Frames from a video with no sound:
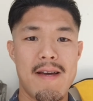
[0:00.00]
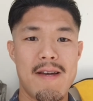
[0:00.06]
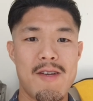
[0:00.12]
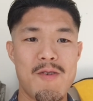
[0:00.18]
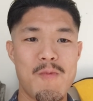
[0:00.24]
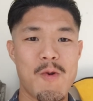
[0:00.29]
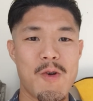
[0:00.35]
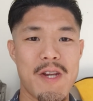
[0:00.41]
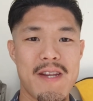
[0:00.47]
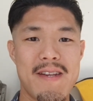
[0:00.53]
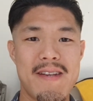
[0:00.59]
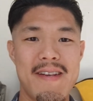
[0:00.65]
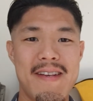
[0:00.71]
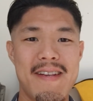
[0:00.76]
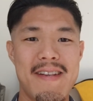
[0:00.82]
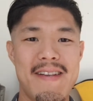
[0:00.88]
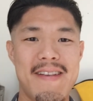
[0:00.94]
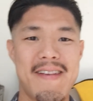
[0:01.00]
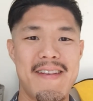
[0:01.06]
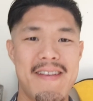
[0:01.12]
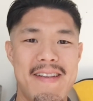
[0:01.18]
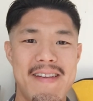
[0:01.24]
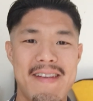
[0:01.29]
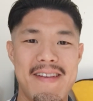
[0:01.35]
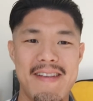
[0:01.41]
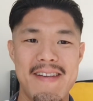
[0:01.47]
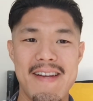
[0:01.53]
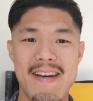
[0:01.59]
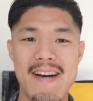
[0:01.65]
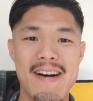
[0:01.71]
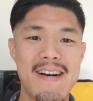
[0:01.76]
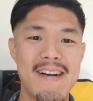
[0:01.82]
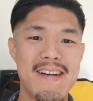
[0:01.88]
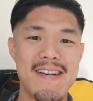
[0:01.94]
Good morning.
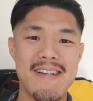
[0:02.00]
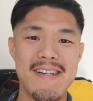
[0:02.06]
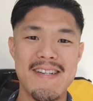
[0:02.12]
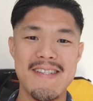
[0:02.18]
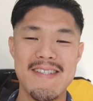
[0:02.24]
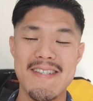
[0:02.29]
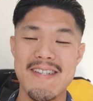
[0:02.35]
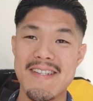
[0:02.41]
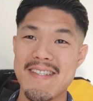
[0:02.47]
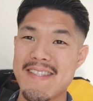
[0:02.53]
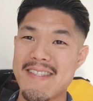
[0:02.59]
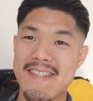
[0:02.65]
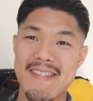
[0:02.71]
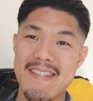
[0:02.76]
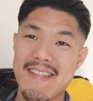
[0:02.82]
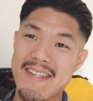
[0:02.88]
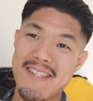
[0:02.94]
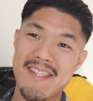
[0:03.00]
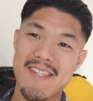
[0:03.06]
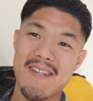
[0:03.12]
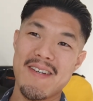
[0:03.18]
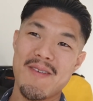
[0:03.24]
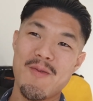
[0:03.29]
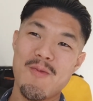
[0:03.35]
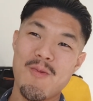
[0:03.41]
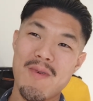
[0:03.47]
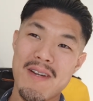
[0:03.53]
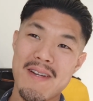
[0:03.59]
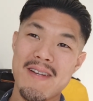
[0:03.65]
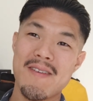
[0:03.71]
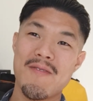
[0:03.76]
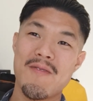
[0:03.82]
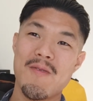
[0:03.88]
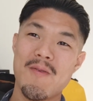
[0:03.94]
It's such a
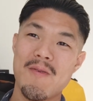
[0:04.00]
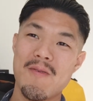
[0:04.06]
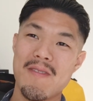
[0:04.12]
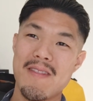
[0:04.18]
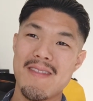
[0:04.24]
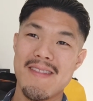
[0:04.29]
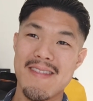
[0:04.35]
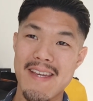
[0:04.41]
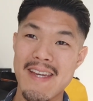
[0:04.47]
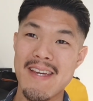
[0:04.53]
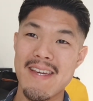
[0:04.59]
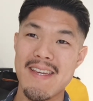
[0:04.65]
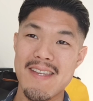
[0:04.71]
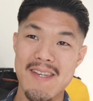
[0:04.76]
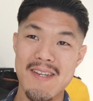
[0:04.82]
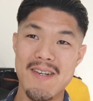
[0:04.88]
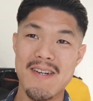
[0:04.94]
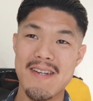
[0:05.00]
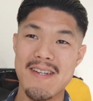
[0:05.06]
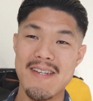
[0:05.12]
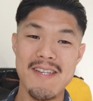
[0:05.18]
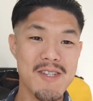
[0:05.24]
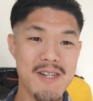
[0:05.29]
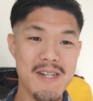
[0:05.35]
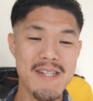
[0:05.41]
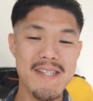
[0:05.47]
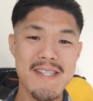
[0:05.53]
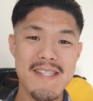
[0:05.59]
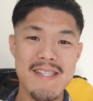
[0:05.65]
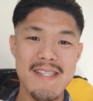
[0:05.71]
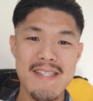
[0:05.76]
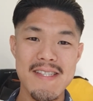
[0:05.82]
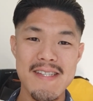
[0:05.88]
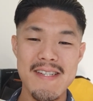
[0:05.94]
wonderful day here in
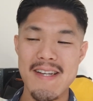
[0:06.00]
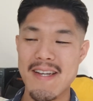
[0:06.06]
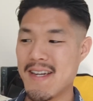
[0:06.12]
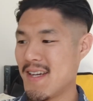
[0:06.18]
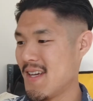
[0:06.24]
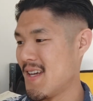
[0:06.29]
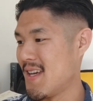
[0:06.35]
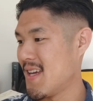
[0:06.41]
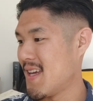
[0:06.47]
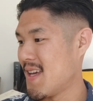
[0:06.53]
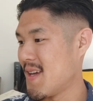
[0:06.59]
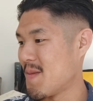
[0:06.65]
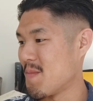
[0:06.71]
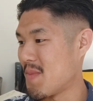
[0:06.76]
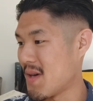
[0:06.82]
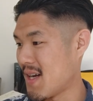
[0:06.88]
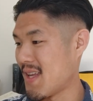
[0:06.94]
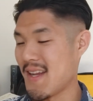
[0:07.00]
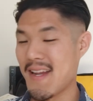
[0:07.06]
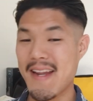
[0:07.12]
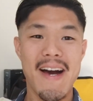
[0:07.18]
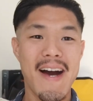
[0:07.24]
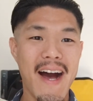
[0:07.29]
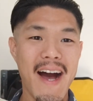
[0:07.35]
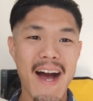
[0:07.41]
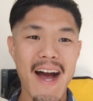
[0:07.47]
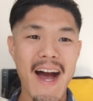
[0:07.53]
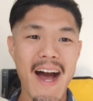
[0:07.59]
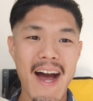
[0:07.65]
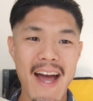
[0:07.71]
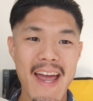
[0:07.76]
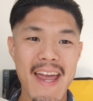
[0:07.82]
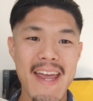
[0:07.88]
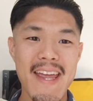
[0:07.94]
Greece. But
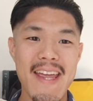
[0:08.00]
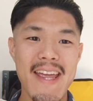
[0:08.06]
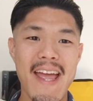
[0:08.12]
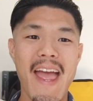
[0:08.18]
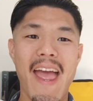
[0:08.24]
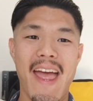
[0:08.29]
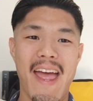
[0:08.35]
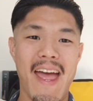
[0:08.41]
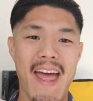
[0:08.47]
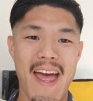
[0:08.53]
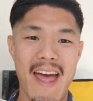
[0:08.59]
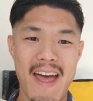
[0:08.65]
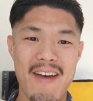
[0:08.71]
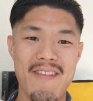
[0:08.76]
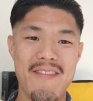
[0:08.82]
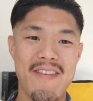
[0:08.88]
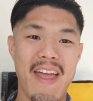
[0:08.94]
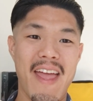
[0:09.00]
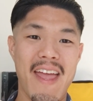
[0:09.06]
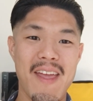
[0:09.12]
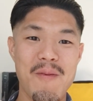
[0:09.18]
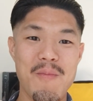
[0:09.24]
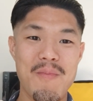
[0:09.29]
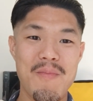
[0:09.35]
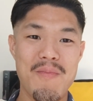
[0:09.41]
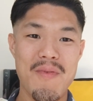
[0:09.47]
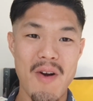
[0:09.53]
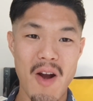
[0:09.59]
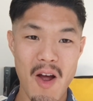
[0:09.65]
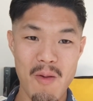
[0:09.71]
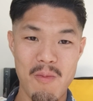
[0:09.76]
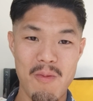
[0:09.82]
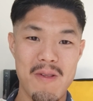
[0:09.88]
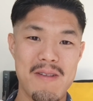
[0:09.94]
I have a
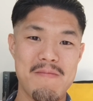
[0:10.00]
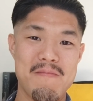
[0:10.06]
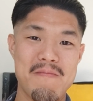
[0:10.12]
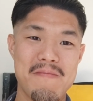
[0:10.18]
problem.